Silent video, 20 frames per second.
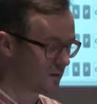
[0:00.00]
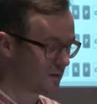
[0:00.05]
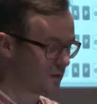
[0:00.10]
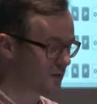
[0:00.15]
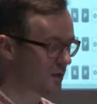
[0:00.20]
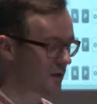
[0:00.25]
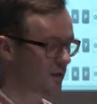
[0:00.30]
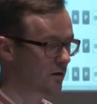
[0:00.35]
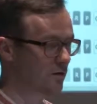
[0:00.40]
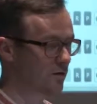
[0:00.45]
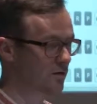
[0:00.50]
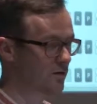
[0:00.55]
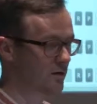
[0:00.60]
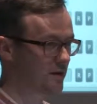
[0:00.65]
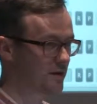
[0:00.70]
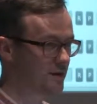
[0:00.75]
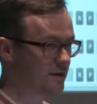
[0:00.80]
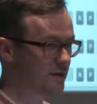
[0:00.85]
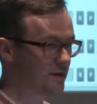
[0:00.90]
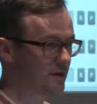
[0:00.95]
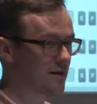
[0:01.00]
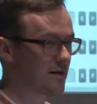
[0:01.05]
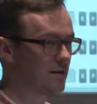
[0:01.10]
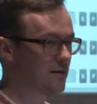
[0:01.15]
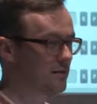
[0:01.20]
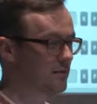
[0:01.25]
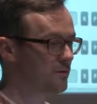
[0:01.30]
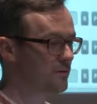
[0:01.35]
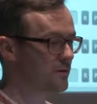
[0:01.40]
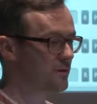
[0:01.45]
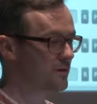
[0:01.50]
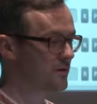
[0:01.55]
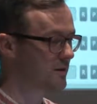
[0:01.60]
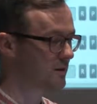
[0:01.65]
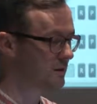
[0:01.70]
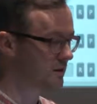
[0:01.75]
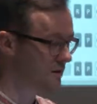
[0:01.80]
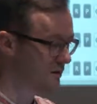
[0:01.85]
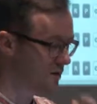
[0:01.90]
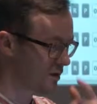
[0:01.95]
Jean-Claude Risset used
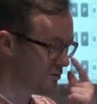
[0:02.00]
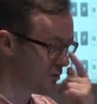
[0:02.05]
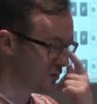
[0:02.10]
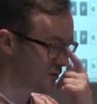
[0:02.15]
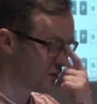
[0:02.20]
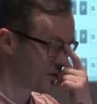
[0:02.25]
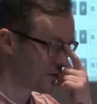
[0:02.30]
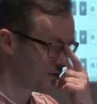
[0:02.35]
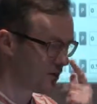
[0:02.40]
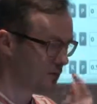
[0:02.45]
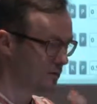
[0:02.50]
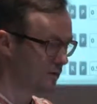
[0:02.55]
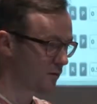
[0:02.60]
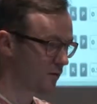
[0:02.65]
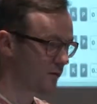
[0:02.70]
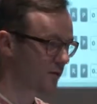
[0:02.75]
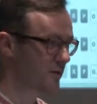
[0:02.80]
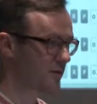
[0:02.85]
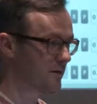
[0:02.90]
some of